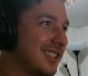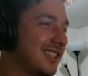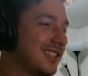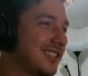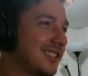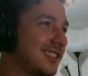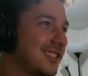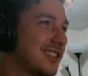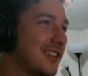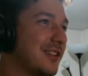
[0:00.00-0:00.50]

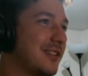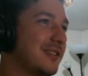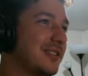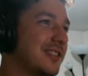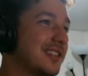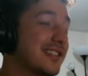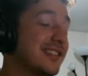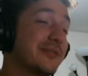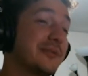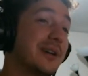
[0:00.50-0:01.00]
So
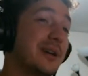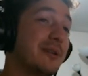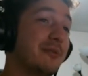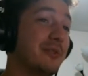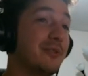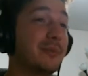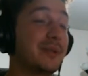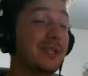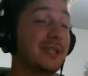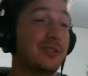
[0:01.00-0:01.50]
this is what we've
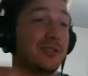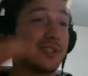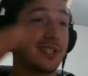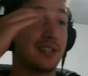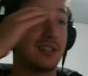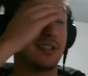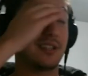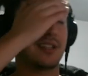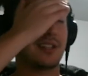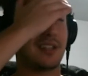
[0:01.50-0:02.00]
been
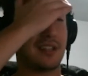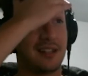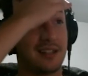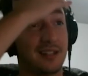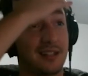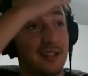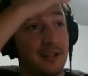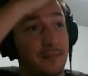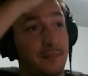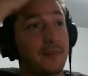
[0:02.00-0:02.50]
using
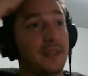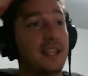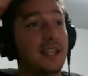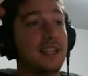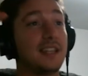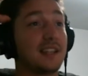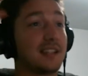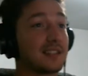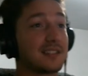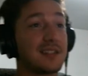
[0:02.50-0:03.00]
in
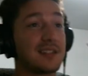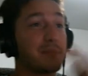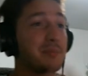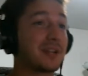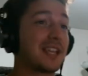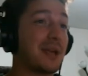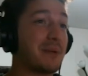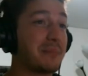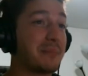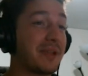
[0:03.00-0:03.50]
a separate
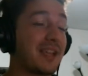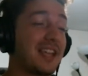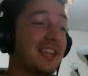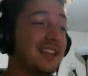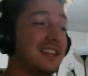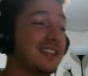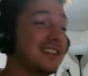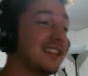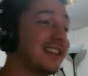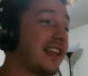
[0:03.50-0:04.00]

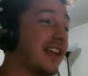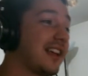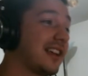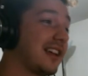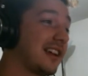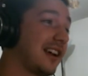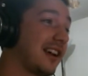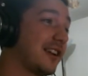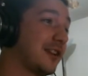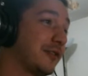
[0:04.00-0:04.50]
campaign that
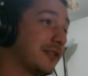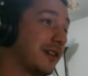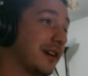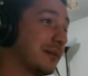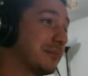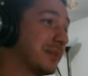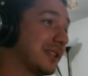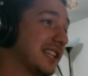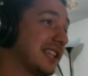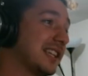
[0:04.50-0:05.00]
I
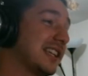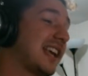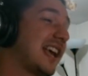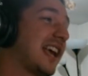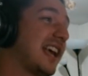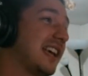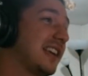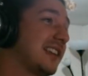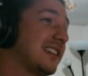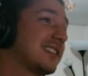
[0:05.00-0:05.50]
play,
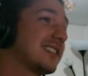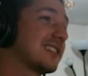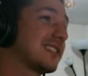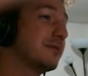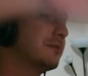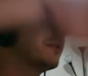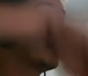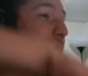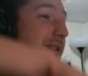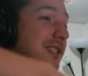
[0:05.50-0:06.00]
and
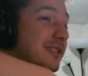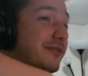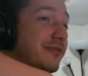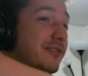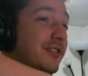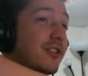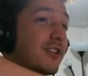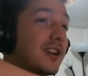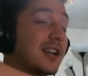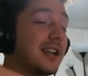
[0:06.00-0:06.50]
what we did
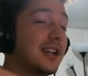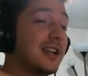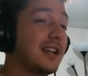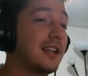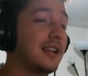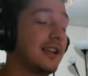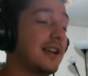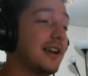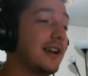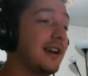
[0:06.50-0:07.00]
for
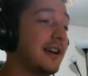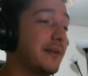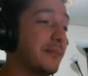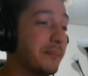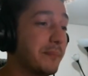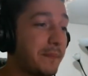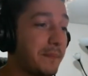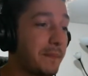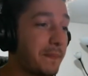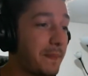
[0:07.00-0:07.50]

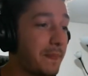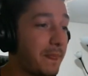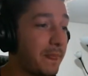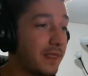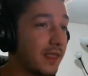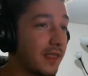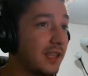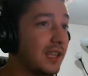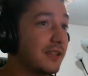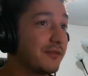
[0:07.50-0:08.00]

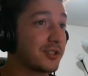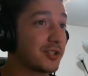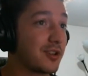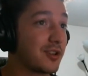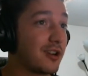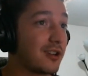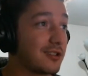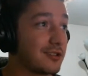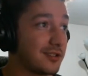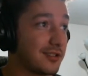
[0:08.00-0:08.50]
Kingfish
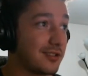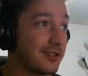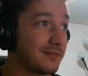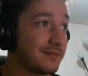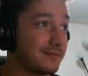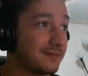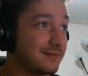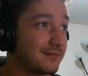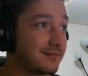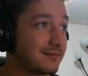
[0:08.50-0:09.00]
Chronicles.
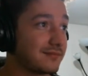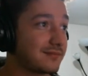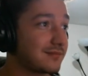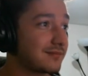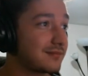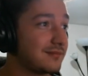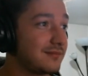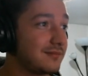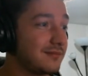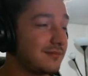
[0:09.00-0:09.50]

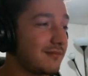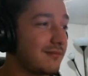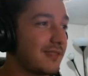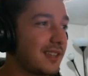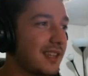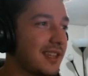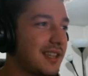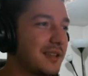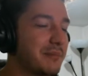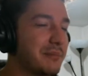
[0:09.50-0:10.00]

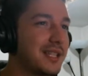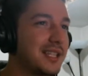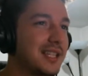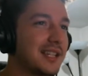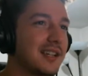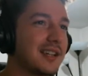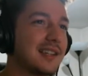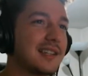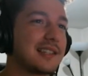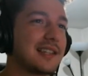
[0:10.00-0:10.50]

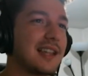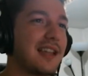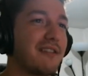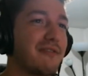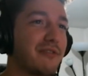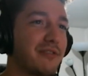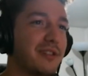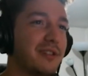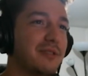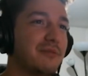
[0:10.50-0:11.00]
Because
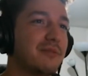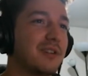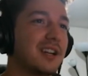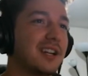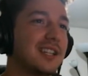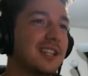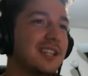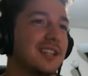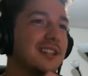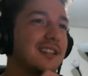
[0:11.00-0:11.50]

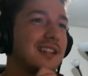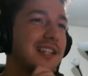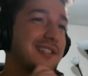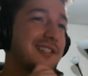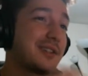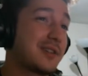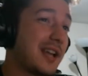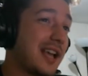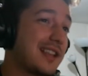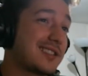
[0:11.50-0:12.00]
everyone
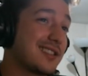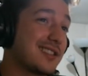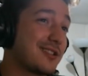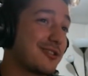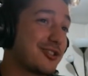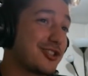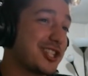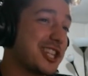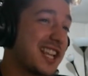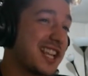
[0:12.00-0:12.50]
sort of has their
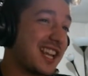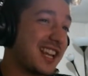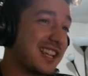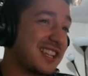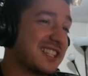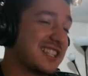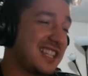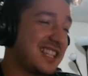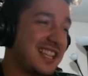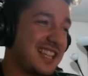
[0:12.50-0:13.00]
shtick
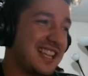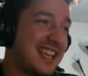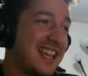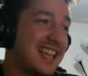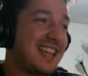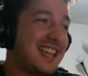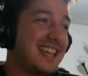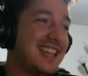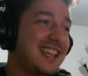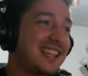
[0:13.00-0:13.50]

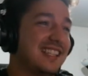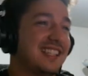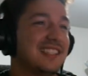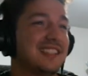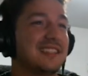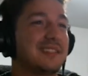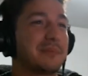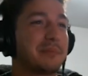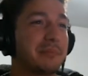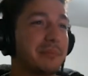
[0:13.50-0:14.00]

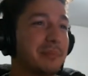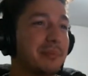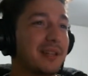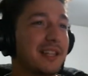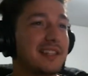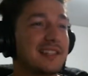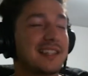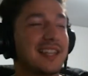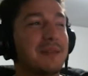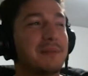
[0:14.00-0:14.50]
and
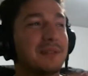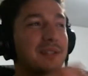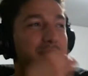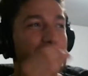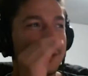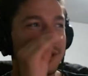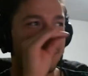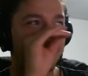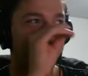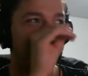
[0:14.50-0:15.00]
plays the game a little bit
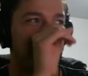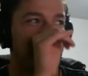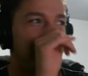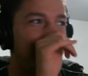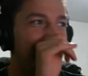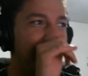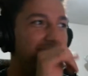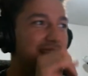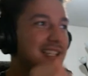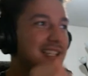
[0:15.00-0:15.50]
differently.